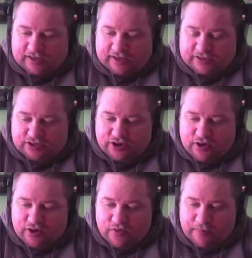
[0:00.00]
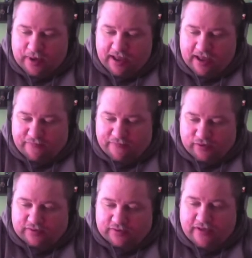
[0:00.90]
so my
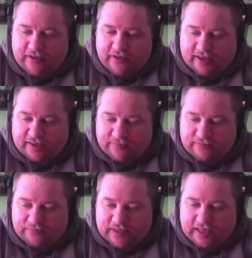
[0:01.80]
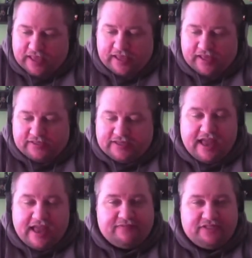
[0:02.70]
first fact
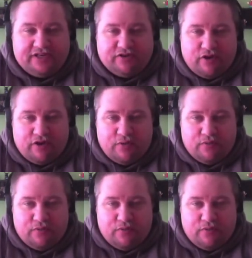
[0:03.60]
is F-Zero.